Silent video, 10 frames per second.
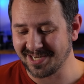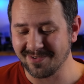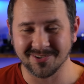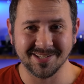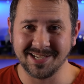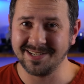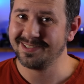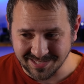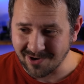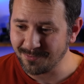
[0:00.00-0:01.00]
save on
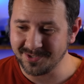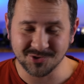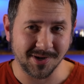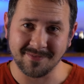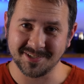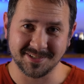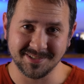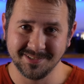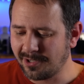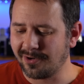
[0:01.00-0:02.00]
that, that would be a
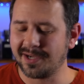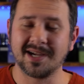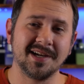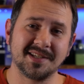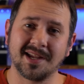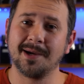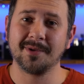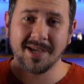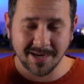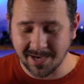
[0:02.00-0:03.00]
travesty. All right, guys, I'm
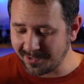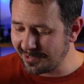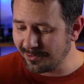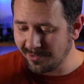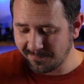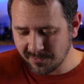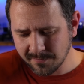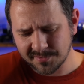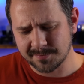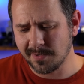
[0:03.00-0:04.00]
gonna head out of here. If
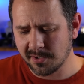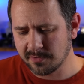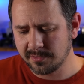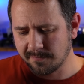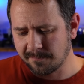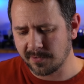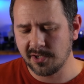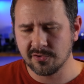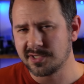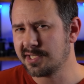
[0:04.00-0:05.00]
you've smelled
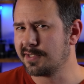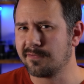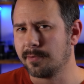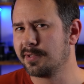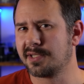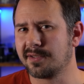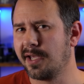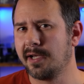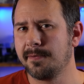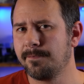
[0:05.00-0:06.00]
fragrances from this
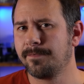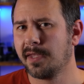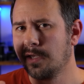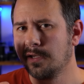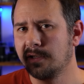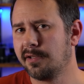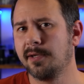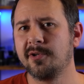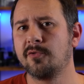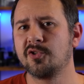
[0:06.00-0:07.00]
line,
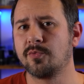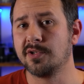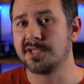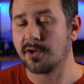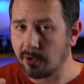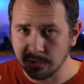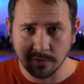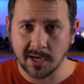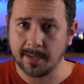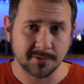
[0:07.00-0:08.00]
let me know which ones are
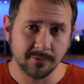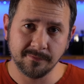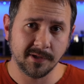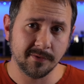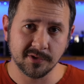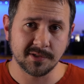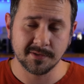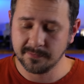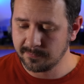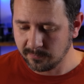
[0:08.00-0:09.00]
your absolute
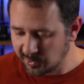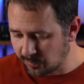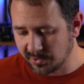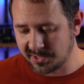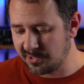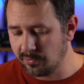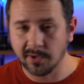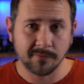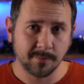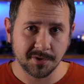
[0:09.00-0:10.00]
favorites. Which ones do you
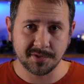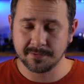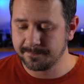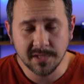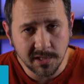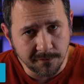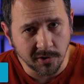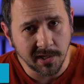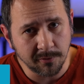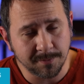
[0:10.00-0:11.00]
love the most? Thank you
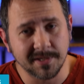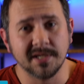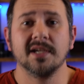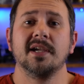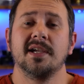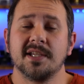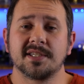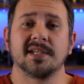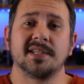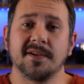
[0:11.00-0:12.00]
for hanging with me.
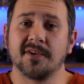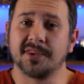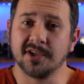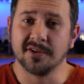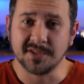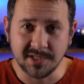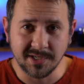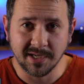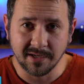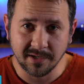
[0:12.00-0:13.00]
Stay safe out there. I'll see you
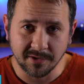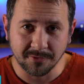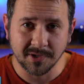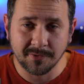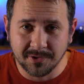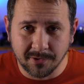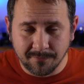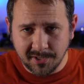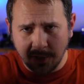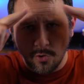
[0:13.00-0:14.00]
again another day with another
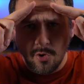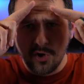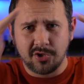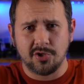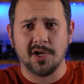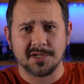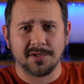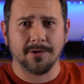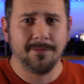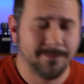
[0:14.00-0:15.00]
video. See you guys later.